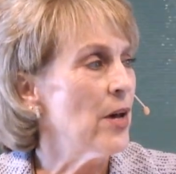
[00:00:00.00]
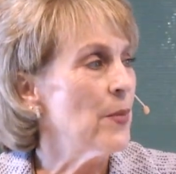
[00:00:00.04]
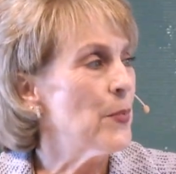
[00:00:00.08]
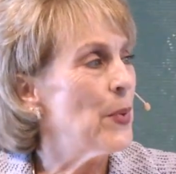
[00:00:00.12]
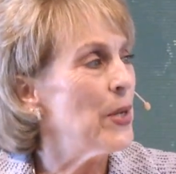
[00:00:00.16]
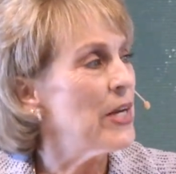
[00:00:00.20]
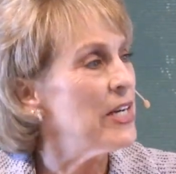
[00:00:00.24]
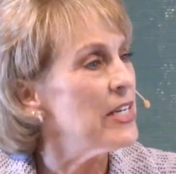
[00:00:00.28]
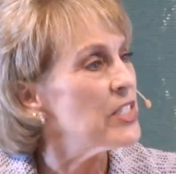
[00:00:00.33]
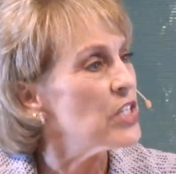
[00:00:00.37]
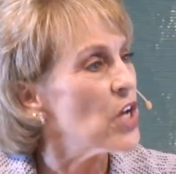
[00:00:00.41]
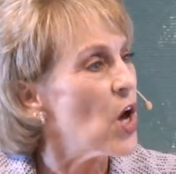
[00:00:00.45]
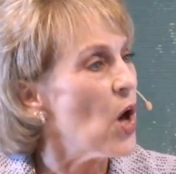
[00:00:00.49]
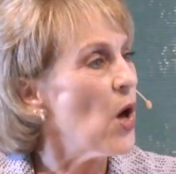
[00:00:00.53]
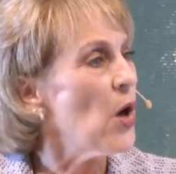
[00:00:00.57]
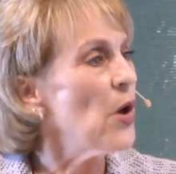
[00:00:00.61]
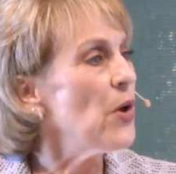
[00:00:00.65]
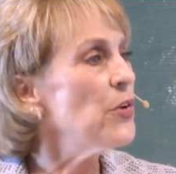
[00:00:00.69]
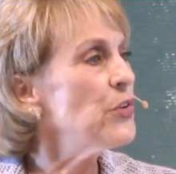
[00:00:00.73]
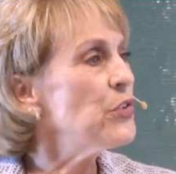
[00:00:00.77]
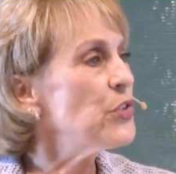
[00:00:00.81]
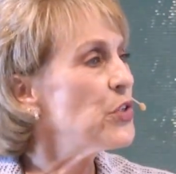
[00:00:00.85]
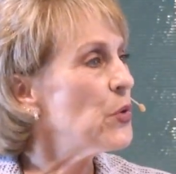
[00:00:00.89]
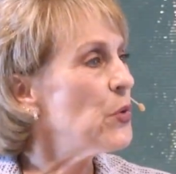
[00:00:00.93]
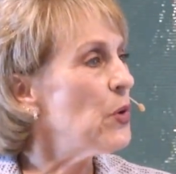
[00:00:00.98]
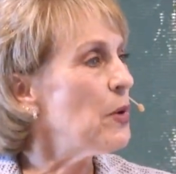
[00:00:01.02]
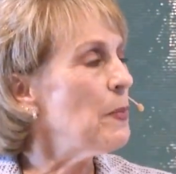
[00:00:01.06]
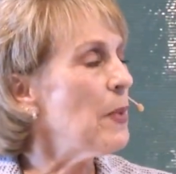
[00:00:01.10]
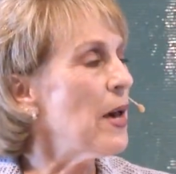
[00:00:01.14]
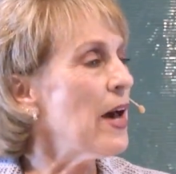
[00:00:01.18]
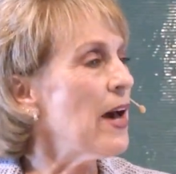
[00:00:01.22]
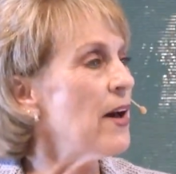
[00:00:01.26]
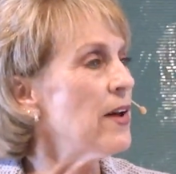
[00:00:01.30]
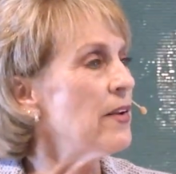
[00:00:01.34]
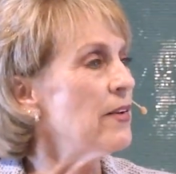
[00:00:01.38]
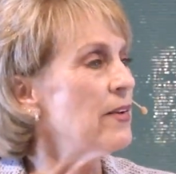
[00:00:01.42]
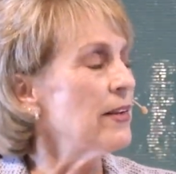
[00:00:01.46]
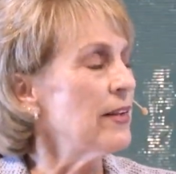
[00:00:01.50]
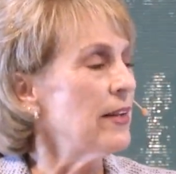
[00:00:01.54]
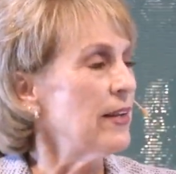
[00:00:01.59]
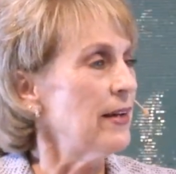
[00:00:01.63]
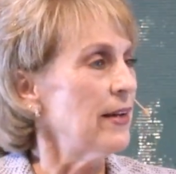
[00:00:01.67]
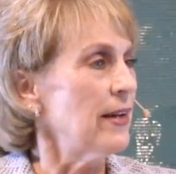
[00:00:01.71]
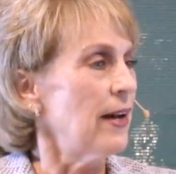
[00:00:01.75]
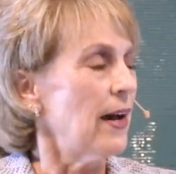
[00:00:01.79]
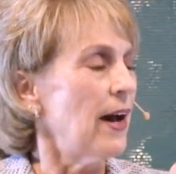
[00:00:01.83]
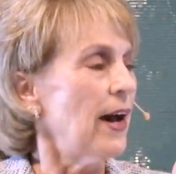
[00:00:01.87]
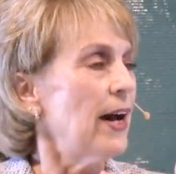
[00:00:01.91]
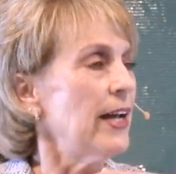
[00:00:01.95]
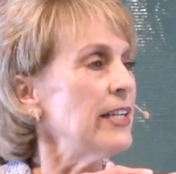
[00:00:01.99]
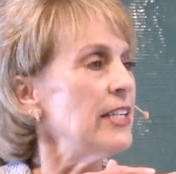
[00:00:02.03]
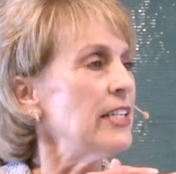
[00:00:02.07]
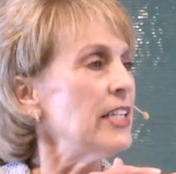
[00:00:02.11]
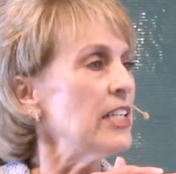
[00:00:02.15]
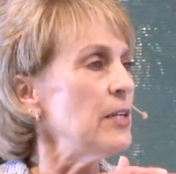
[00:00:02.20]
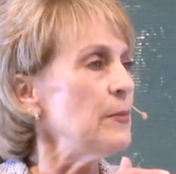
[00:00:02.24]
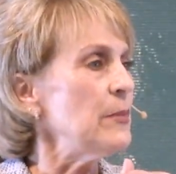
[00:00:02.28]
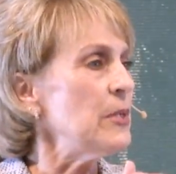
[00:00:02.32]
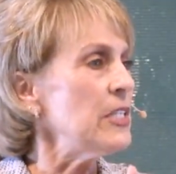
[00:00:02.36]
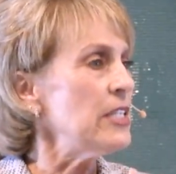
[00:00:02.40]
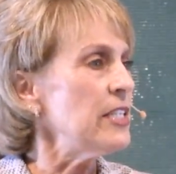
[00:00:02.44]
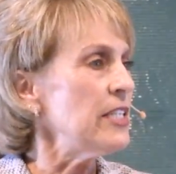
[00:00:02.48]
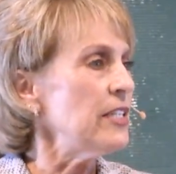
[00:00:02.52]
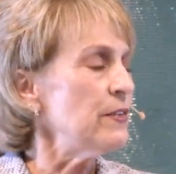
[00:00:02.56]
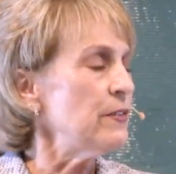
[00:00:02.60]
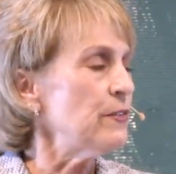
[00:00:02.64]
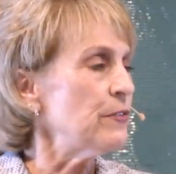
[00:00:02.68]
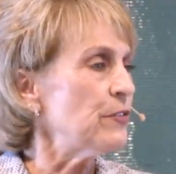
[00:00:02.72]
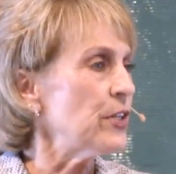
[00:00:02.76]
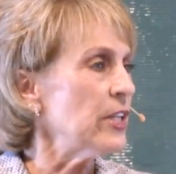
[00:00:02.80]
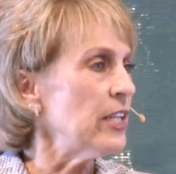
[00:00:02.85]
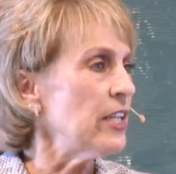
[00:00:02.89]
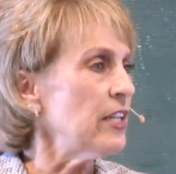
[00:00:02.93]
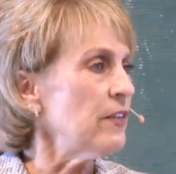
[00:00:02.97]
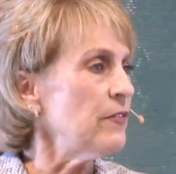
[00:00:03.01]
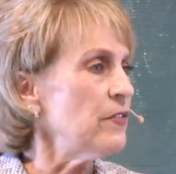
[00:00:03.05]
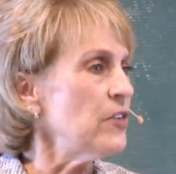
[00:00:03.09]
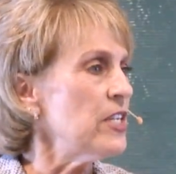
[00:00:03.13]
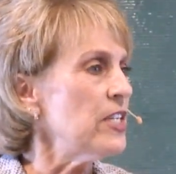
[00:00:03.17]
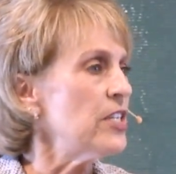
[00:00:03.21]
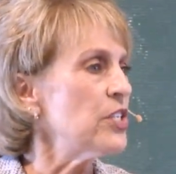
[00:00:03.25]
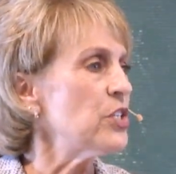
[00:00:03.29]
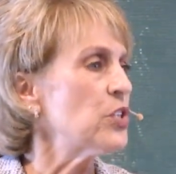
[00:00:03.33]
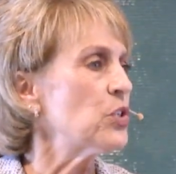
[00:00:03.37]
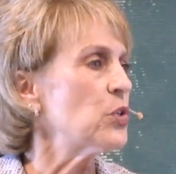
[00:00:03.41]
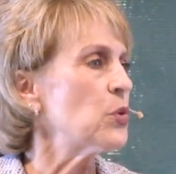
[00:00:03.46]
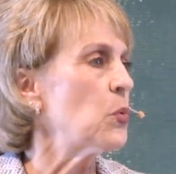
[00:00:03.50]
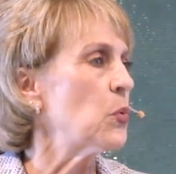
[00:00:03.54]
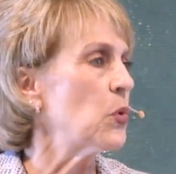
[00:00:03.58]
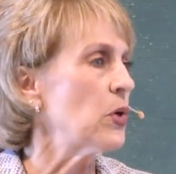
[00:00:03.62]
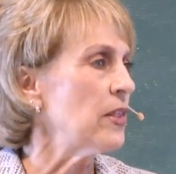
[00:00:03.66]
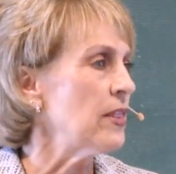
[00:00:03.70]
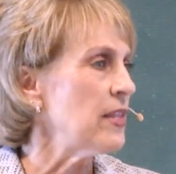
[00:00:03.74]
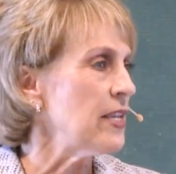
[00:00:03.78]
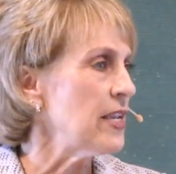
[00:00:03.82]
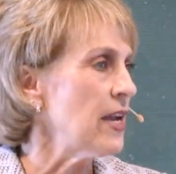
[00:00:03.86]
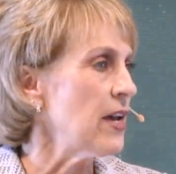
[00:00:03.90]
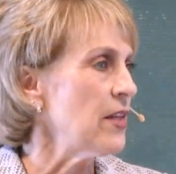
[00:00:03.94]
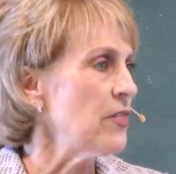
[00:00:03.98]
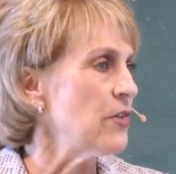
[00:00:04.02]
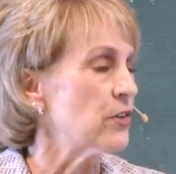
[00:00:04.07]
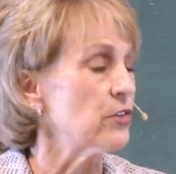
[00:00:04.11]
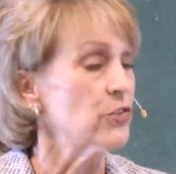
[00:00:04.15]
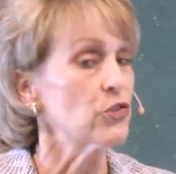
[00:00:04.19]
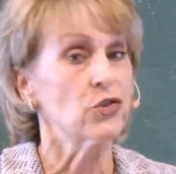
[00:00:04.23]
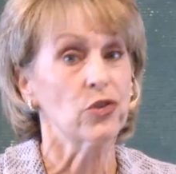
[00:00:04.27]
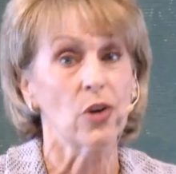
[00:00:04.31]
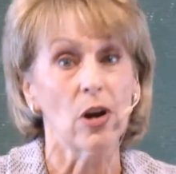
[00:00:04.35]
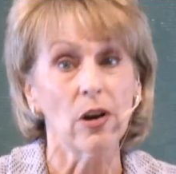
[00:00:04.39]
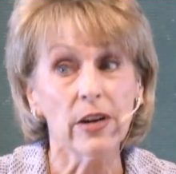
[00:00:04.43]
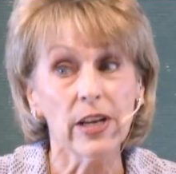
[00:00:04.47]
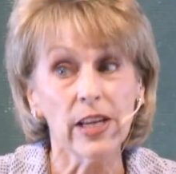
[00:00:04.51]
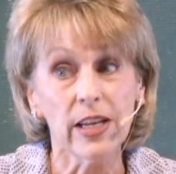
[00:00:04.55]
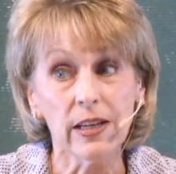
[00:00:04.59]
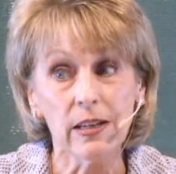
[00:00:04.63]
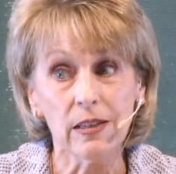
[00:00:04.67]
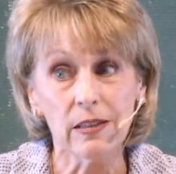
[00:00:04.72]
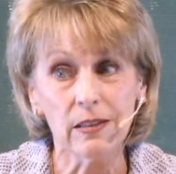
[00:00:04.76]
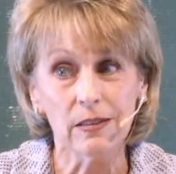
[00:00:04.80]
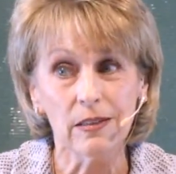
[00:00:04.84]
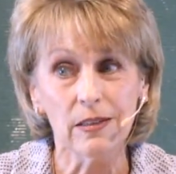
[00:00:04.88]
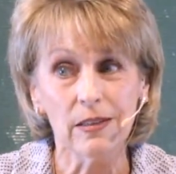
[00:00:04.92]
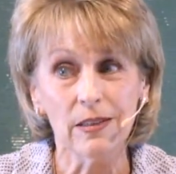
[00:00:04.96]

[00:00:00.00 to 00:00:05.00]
But it's also about unlimited forgiveness toward the other, starting